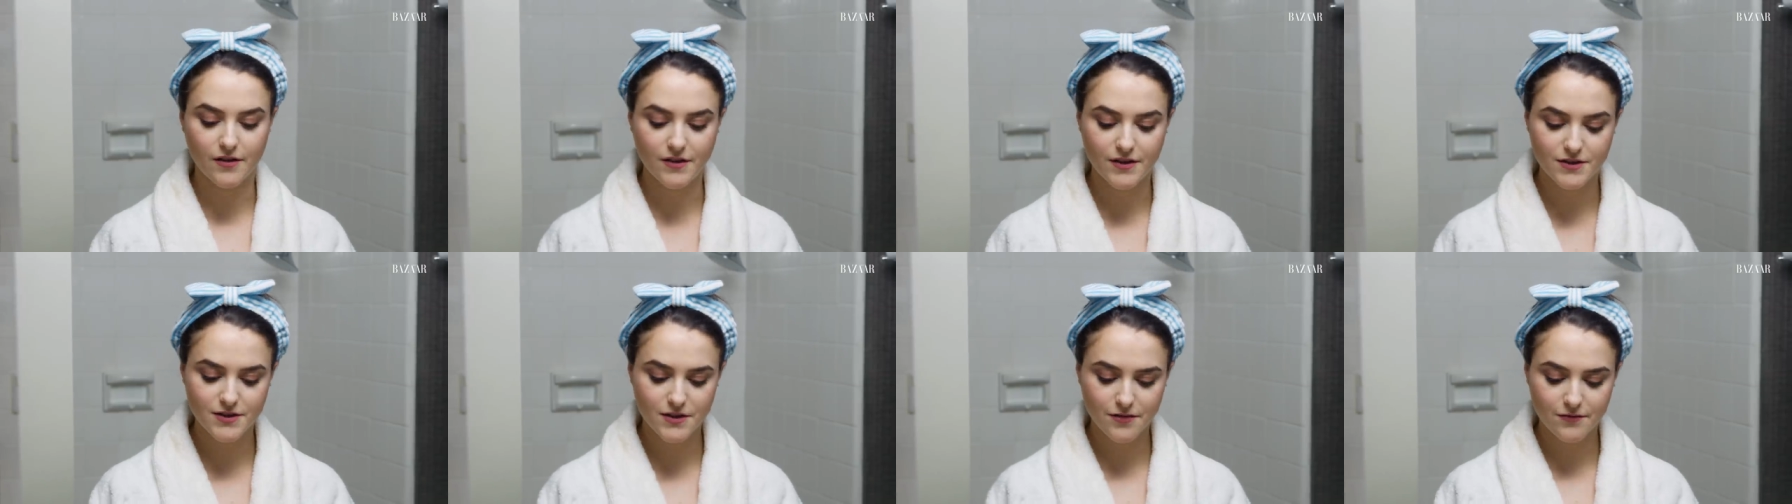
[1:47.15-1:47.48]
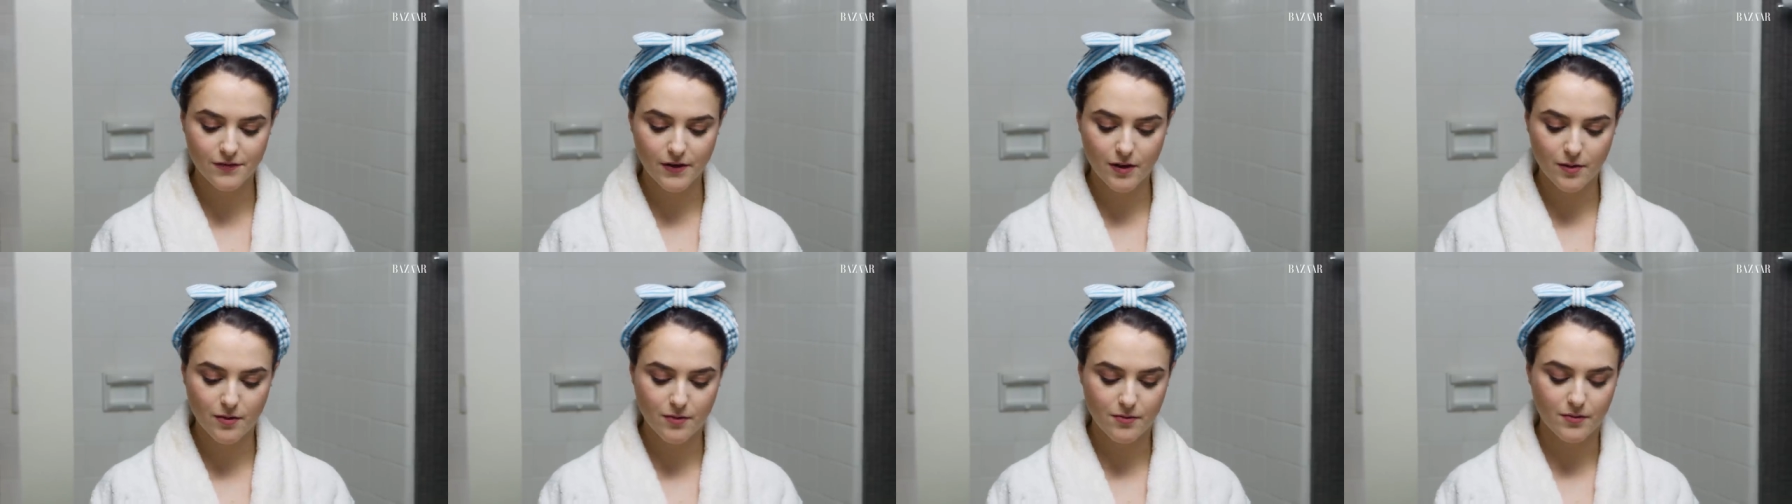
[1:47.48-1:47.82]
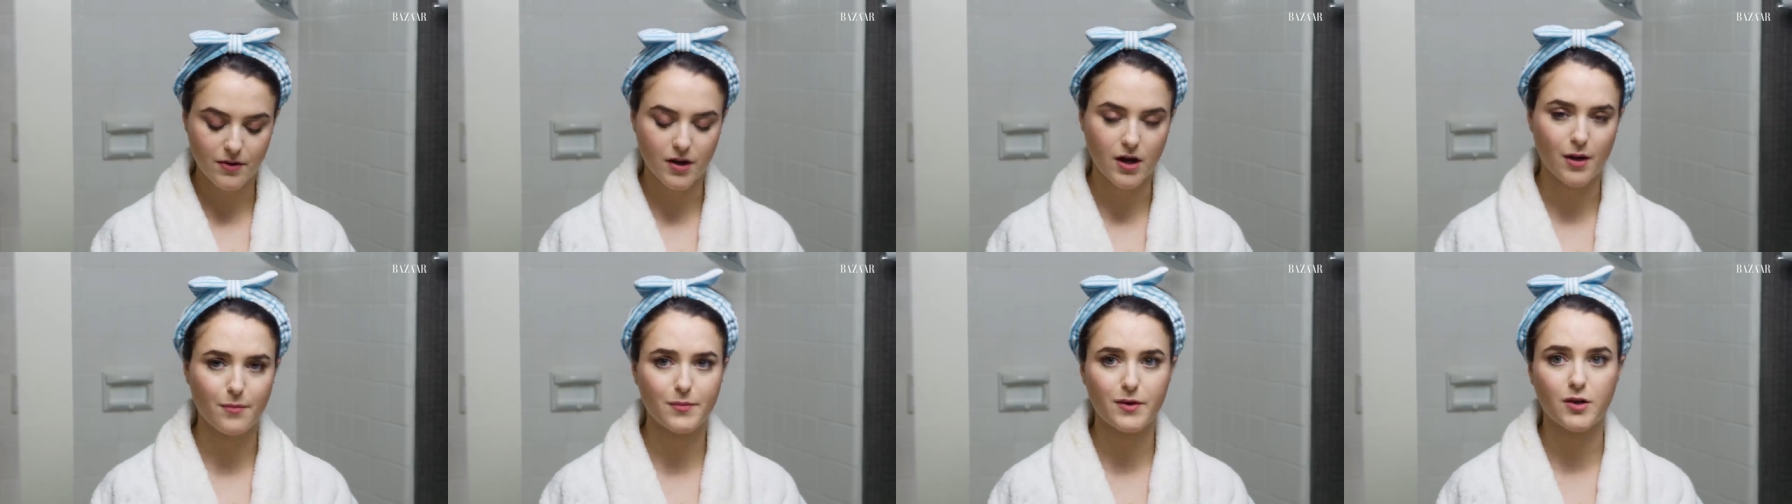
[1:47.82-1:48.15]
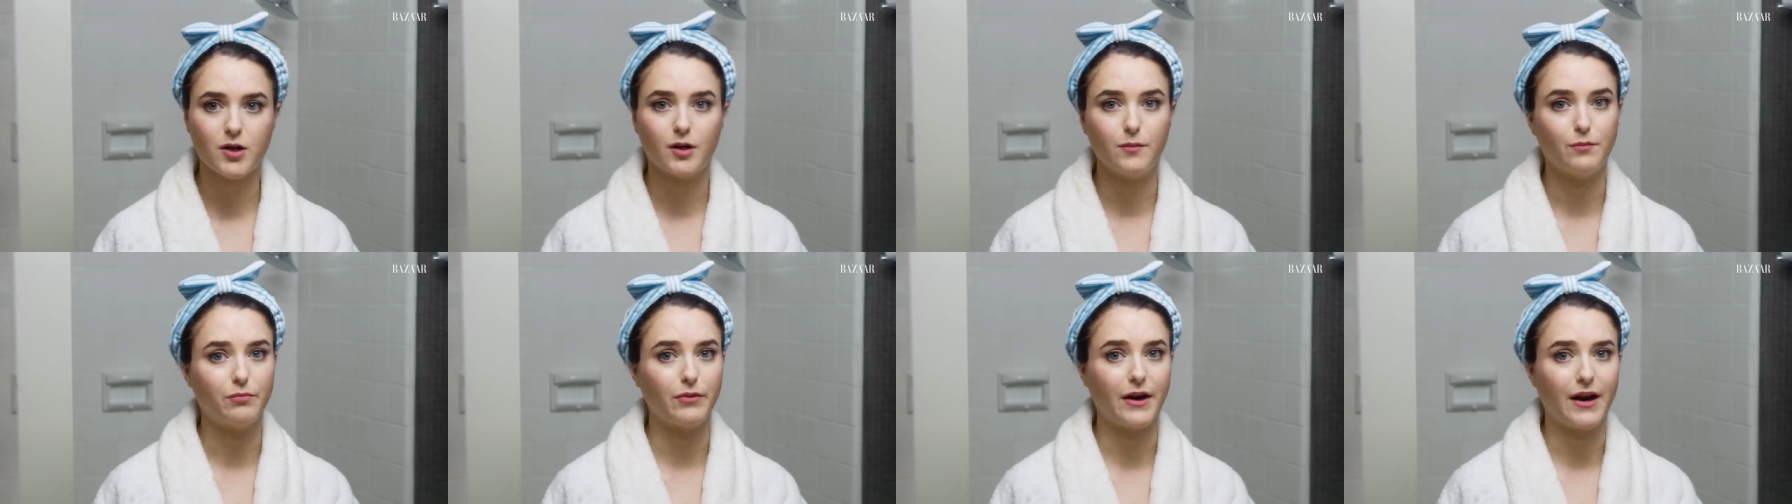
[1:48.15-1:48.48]
These are from a company
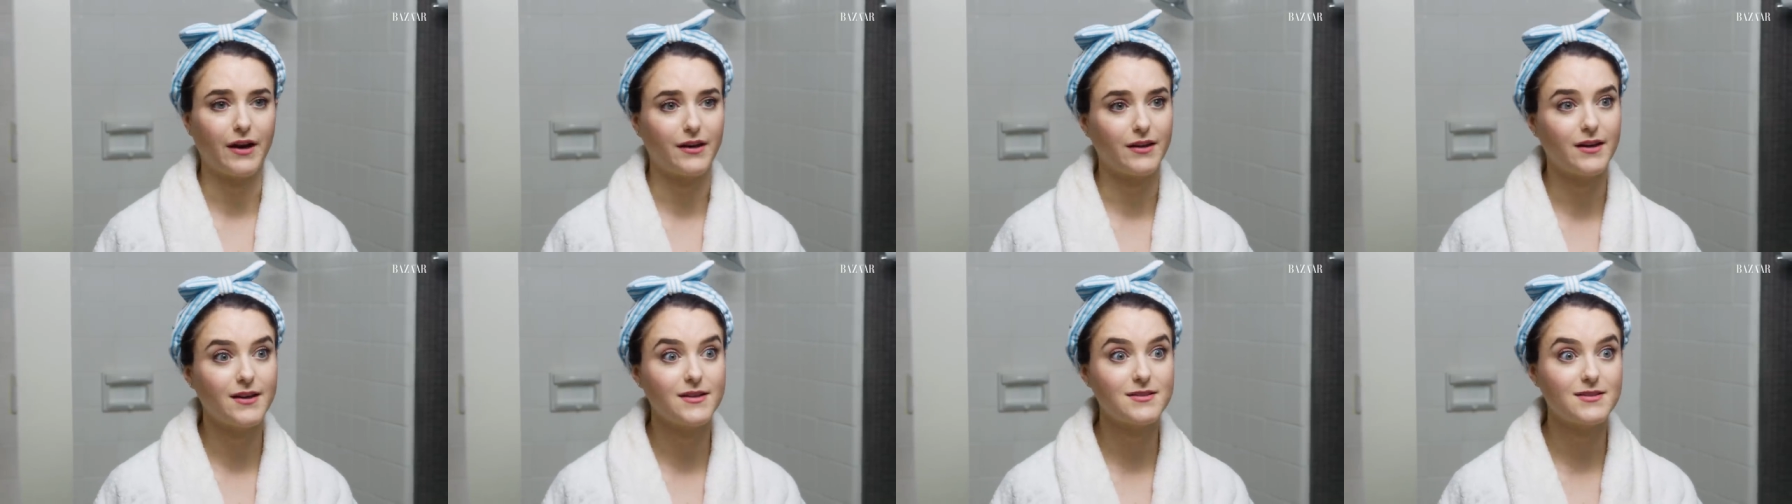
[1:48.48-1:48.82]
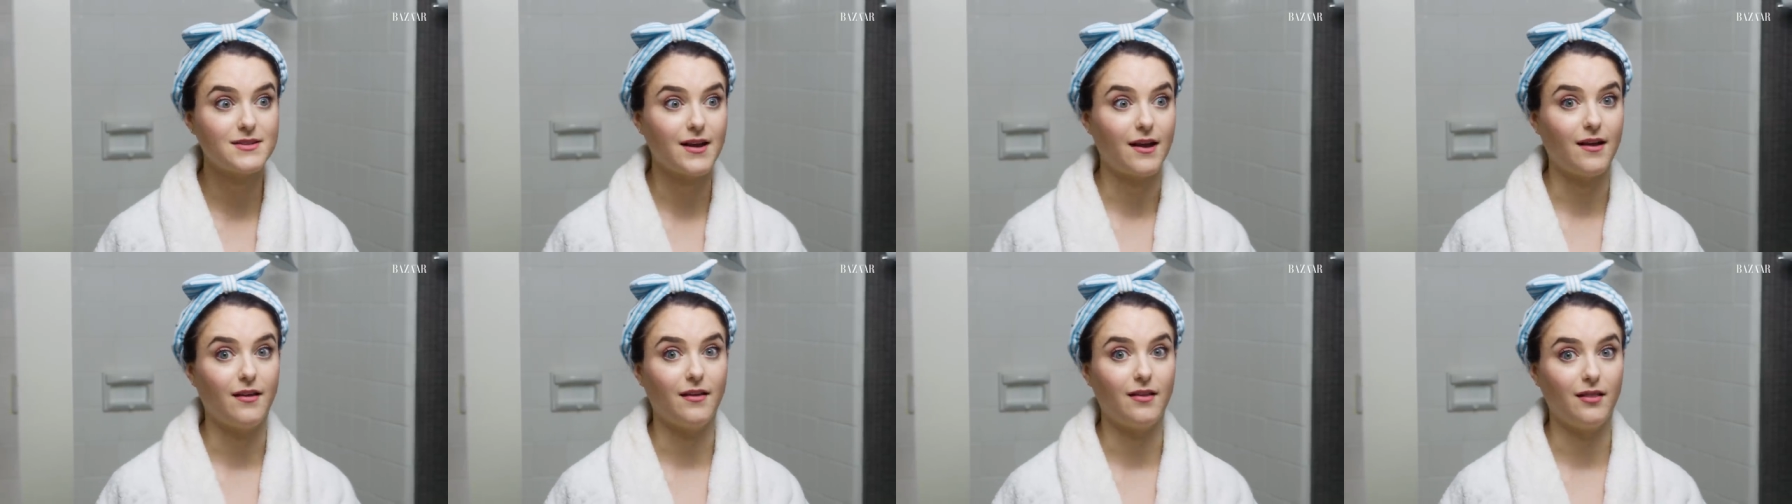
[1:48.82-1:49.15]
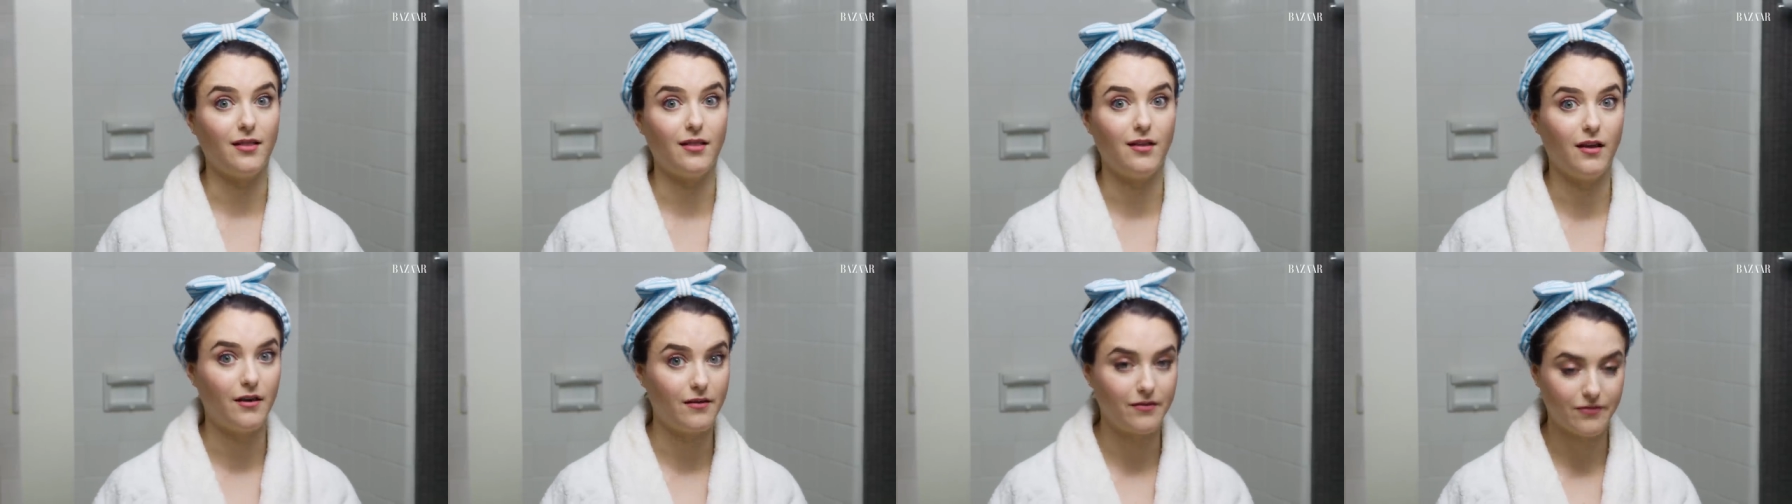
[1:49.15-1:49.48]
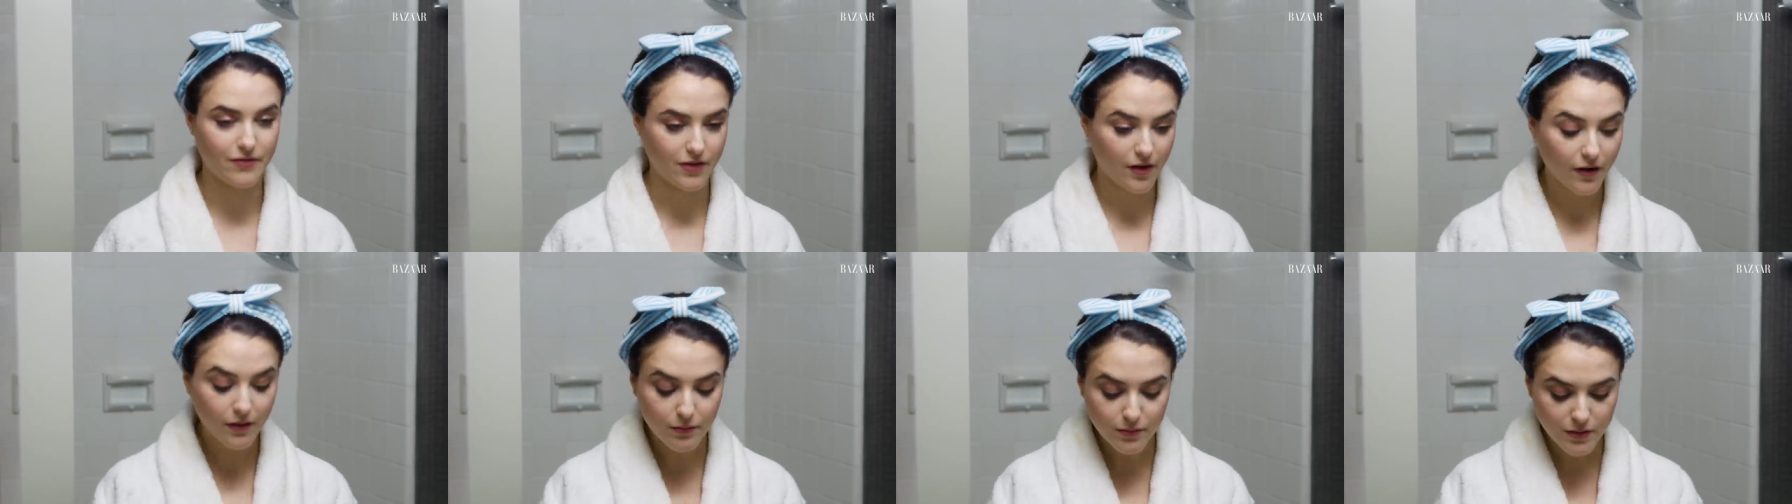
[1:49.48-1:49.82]
called Brandless. I love
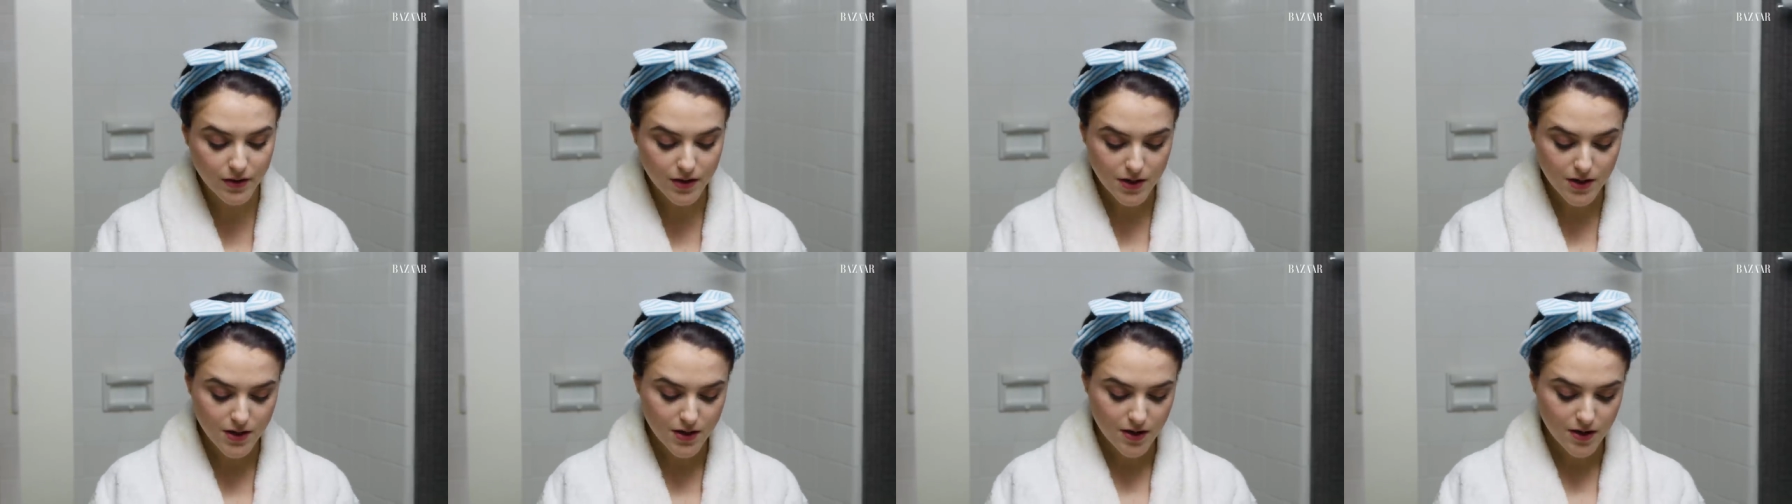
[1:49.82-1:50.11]
them.